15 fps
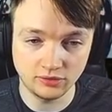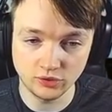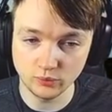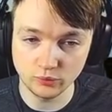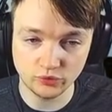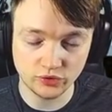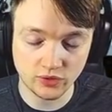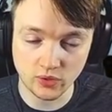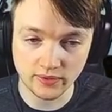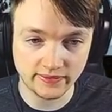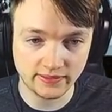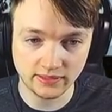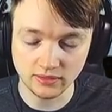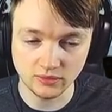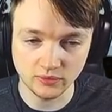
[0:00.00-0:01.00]
You will just
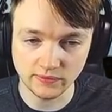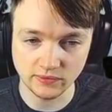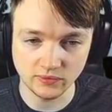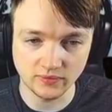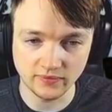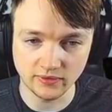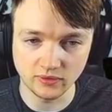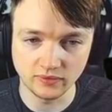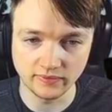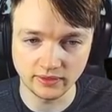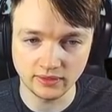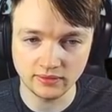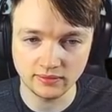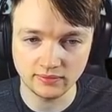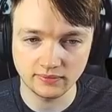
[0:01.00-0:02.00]
constantly use it over and
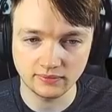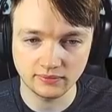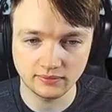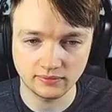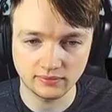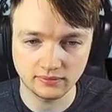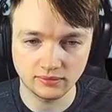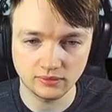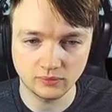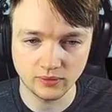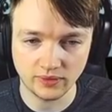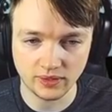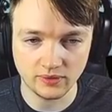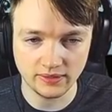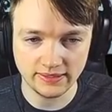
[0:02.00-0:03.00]
over,
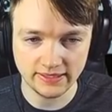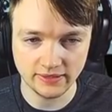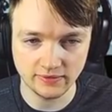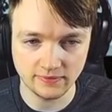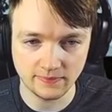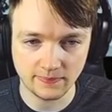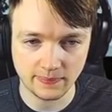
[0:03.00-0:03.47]
without a doubt.